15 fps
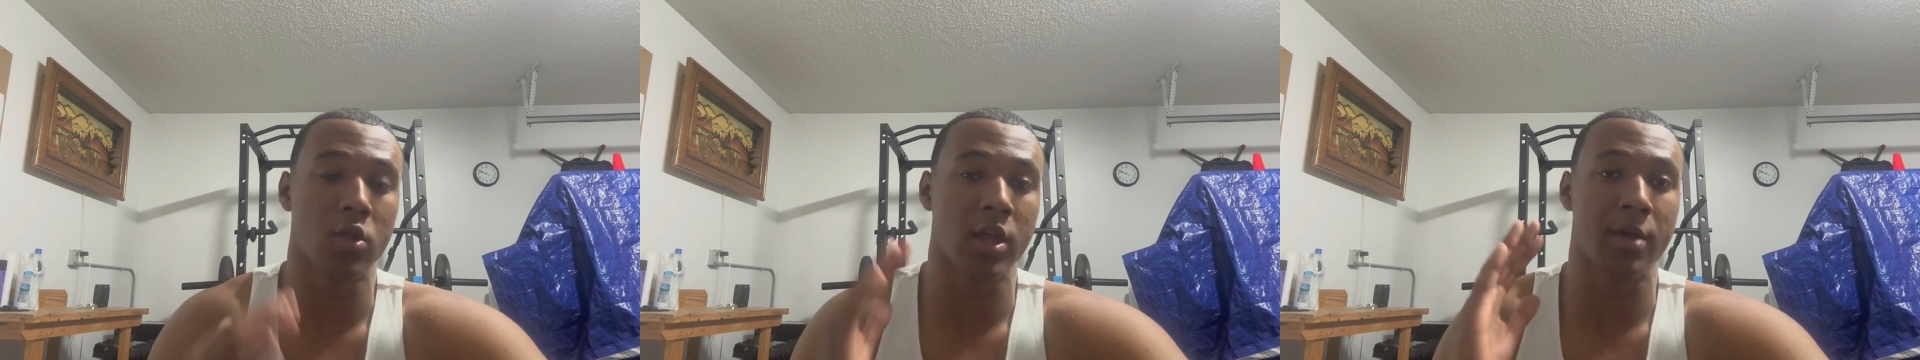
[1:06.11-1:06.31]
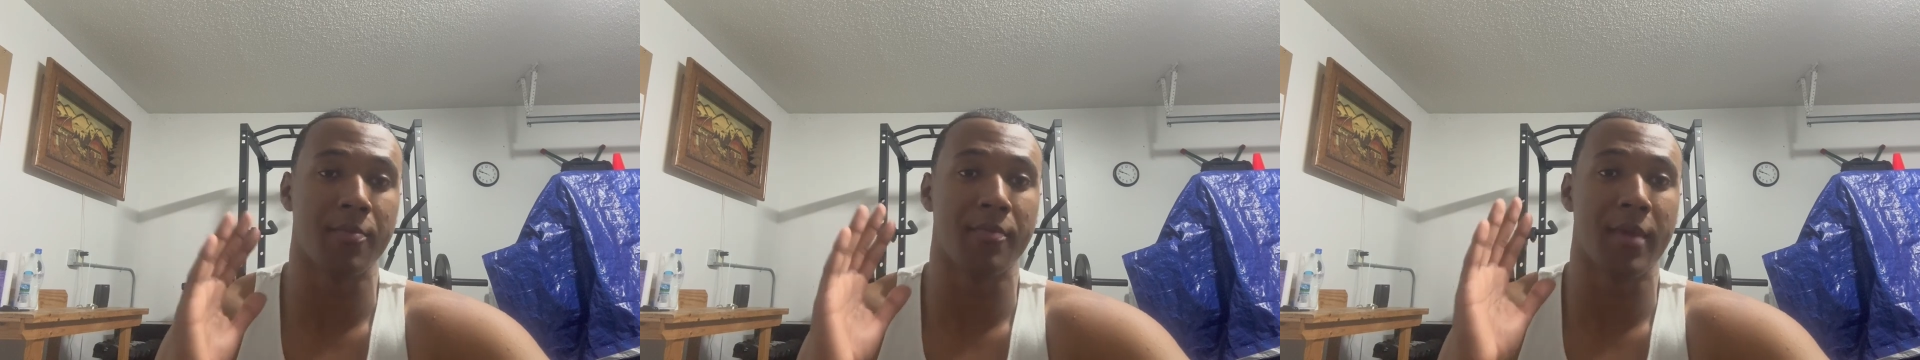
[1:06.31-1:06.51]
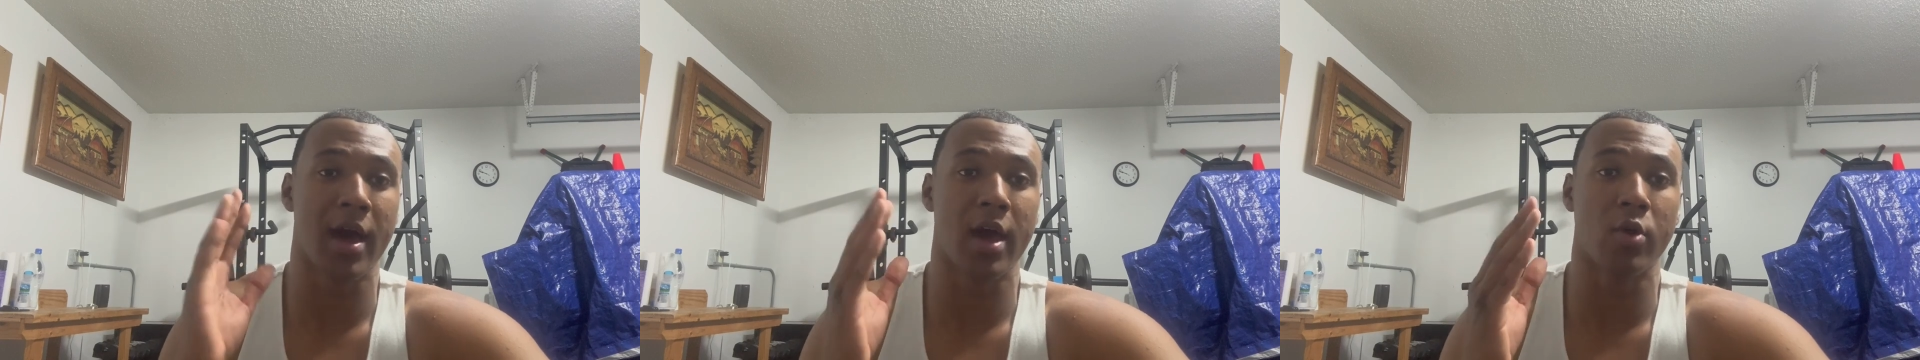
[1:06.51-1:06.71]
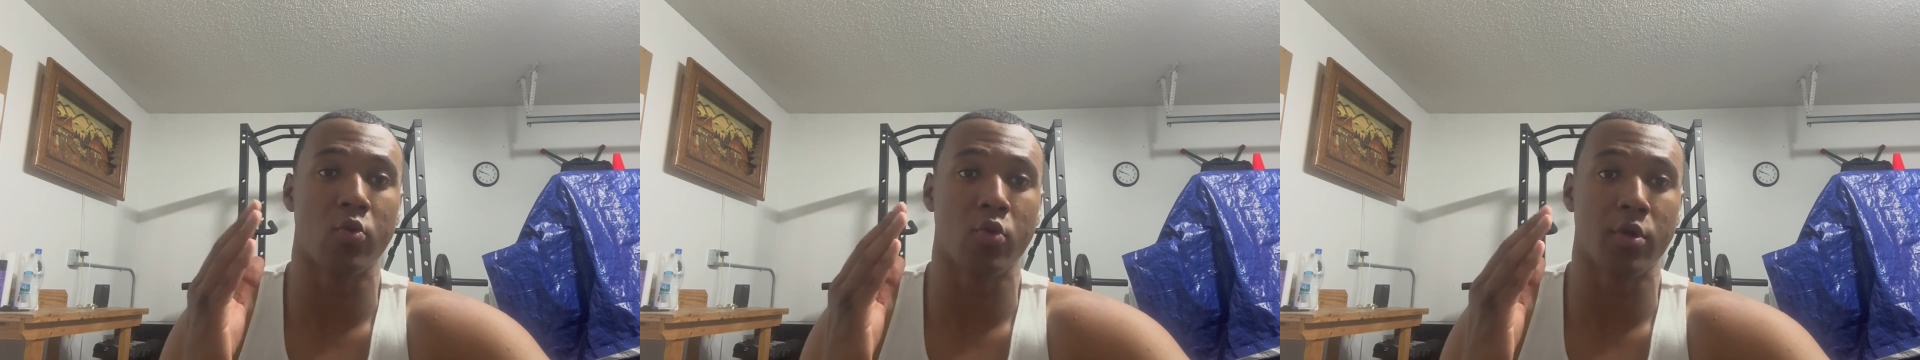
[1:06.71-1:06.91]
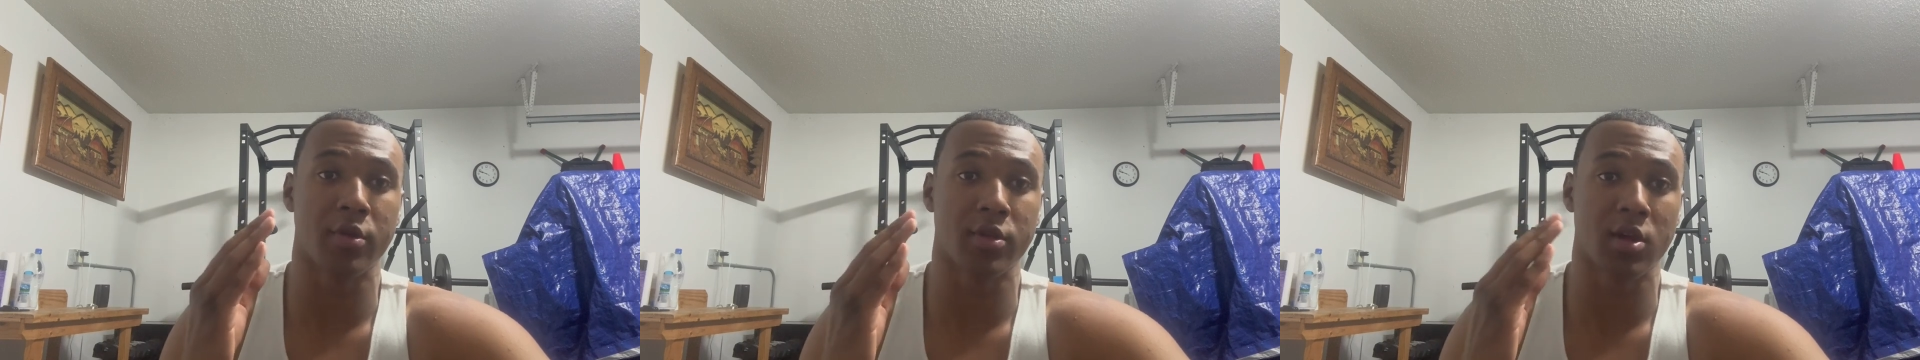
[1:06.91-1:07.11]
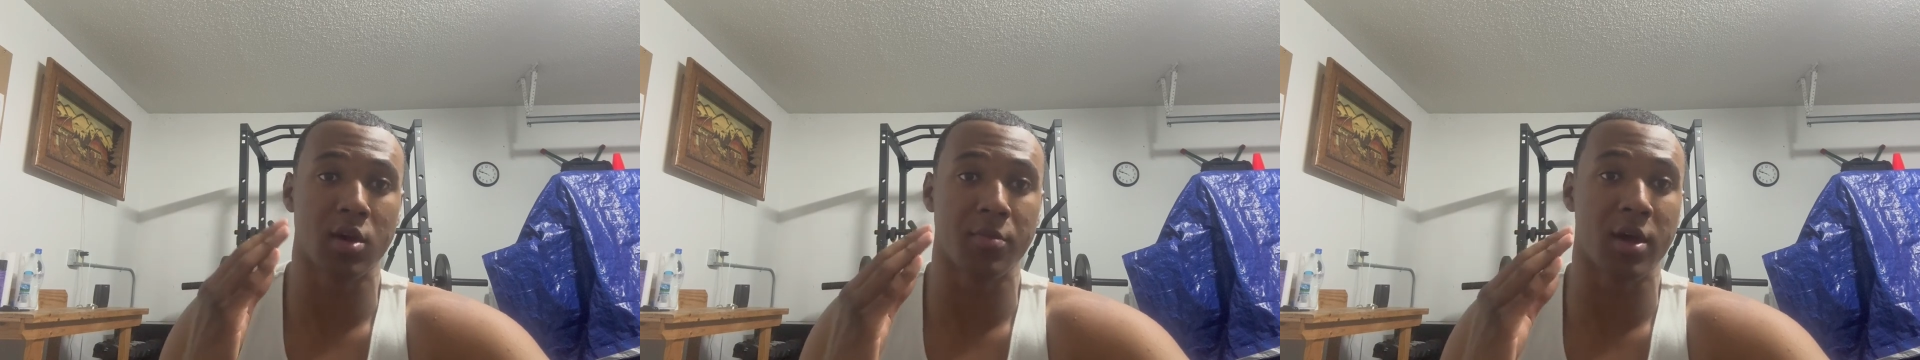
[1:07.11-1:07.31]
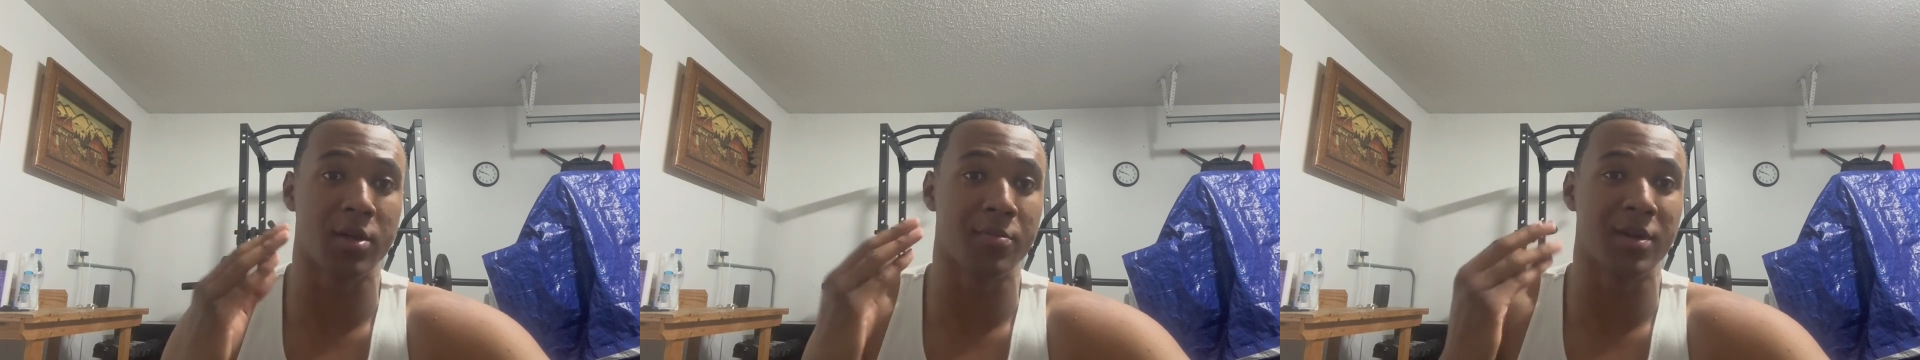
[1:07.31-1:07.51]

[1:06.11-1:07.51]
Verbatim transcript: let my words come out,